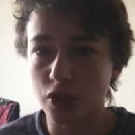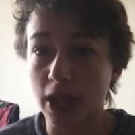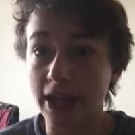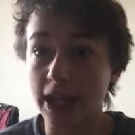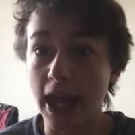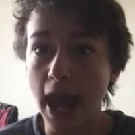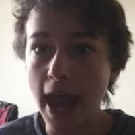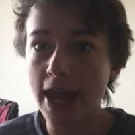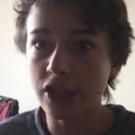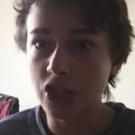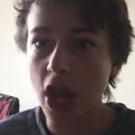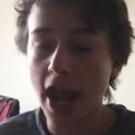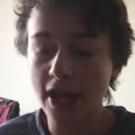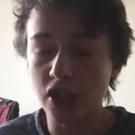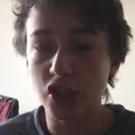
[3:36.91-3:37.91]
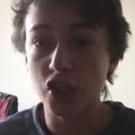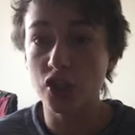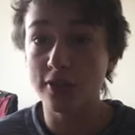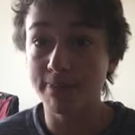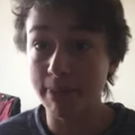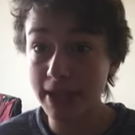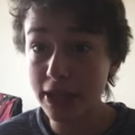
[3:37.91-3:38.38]
like an edge
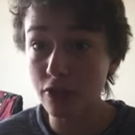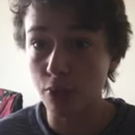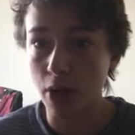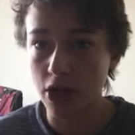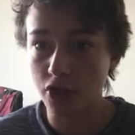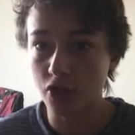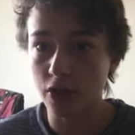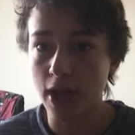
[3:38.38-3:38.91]
speed rusher